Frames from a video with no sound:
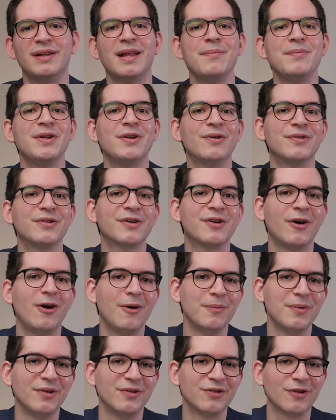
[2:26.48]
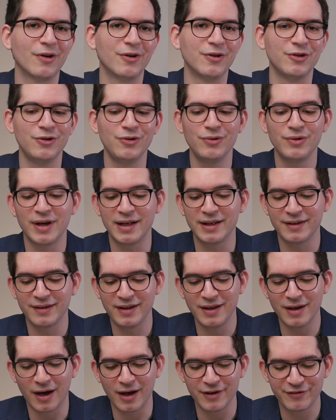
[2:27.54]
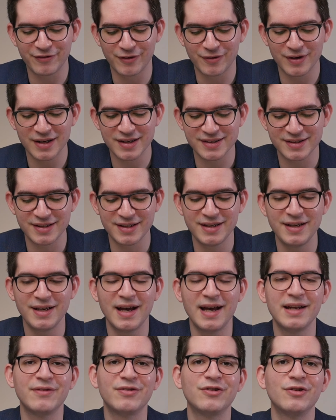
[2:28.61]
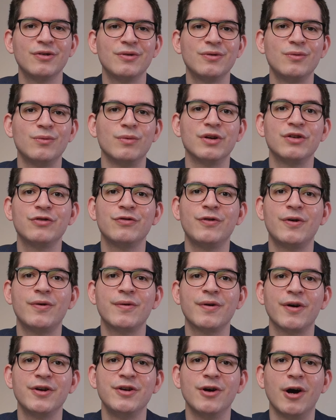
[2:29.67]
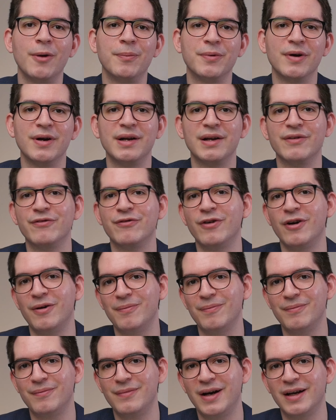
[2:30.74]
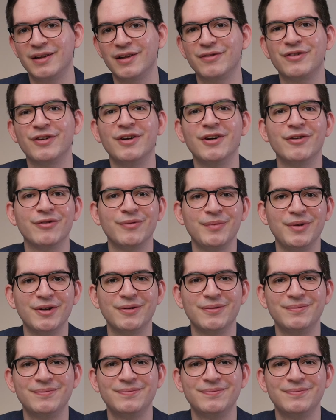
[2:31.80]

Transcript: let me know in the comments, are you getting the iPhone SE, and if so, which phone are you upgrading from? I'd love to hear from you.